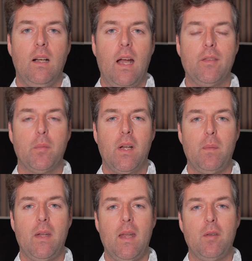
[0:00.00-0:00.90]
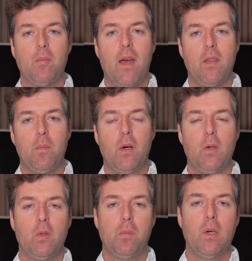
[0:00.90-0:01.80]
Hi, everybody. My name is Matthew
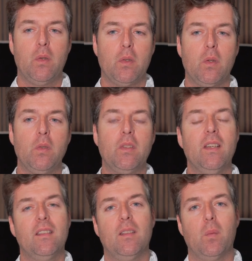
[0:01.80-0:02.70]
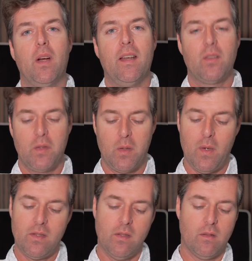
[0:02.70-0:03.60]
Poes of Poes Acoustics, and we're answering
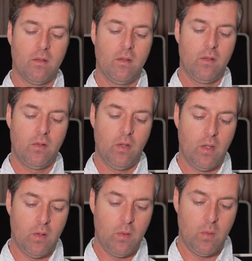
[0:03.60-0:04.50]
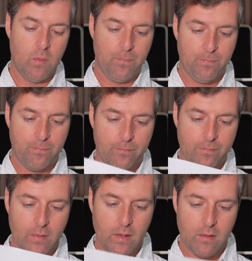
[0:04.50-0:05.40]
questions. So
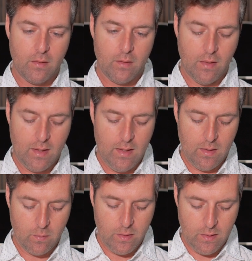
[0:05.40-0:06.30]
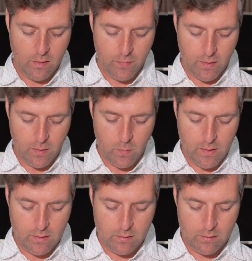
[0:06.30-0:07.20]
I can't read this very
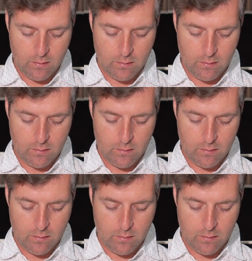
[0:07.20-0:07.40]
well.